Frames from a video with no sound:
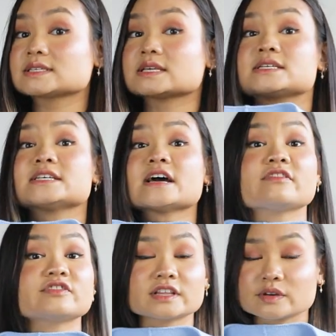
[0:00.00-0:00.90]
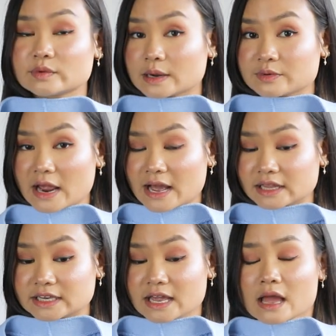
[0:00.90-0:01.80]
is definitely right up your
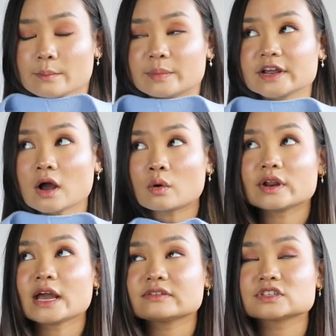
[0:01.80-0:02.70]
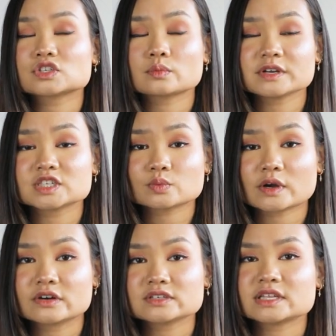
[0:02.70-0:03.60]
alley. But I already have so many
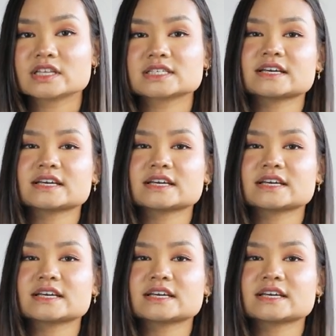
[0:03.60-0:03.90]
sweaters in this